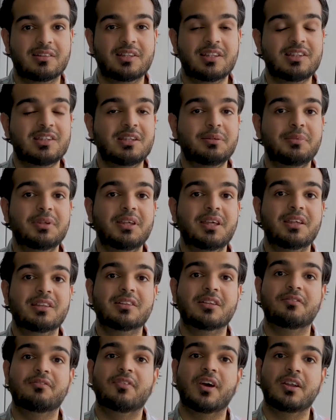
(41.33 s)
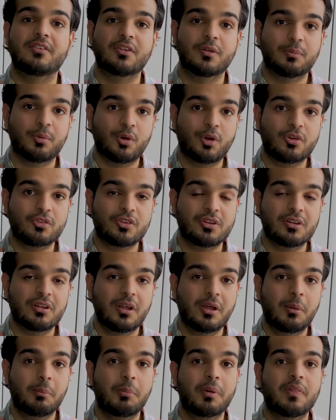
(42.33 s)
CCB is a federal
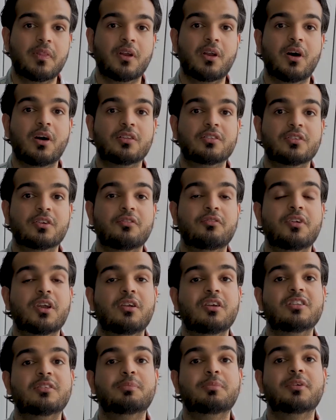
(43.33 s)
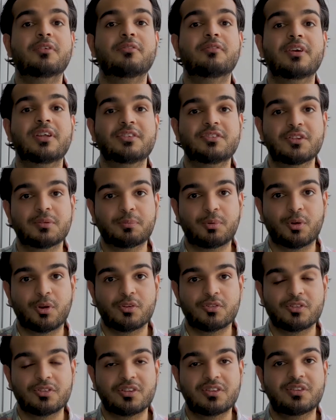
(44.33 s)
portion, but there are also various provincial
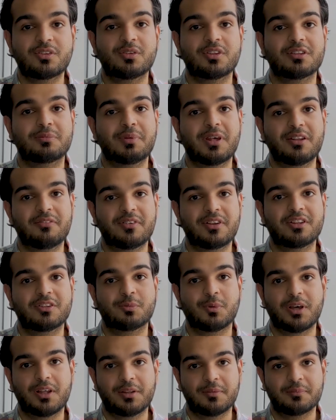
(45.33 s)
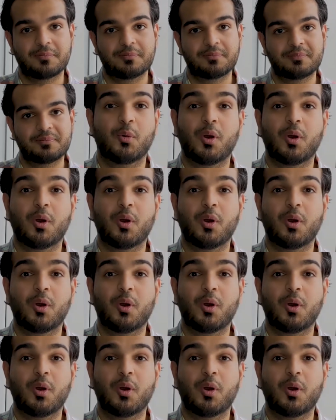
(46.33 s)
portions to this benefit as well.